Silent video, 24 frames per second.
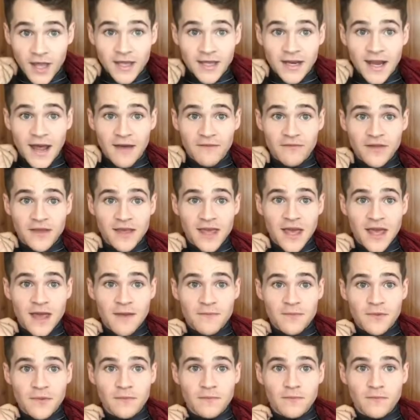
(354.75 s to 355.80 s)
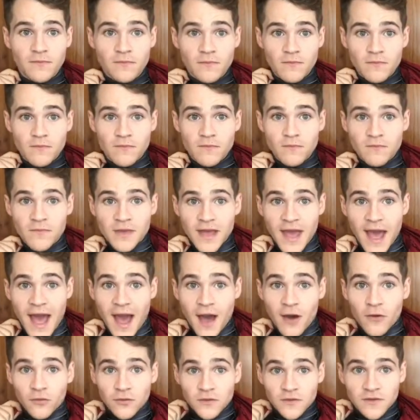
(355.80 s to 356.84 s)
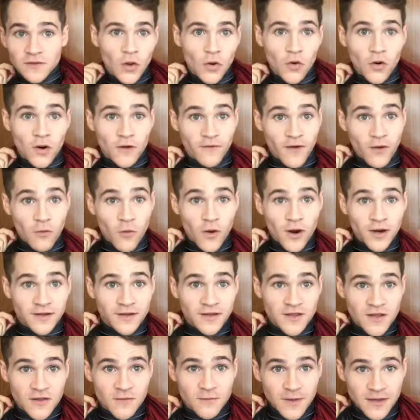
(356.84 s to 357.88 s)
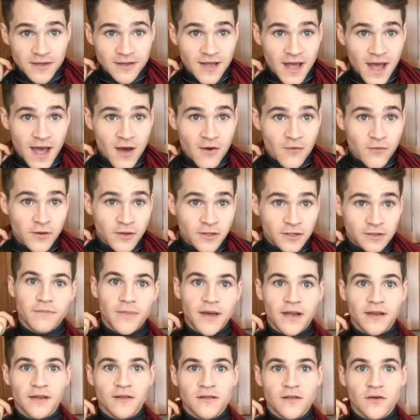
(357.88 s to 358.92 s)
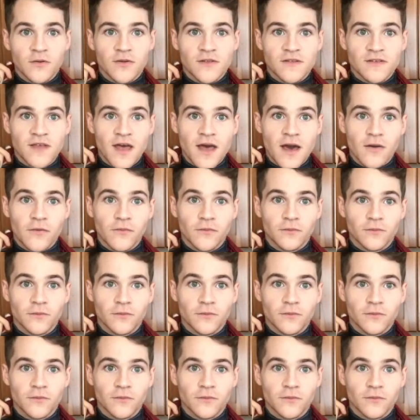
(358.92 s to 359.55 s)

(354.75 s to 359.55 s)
I can have the cape be out. Or if I want it to just be down, bend it so it's down.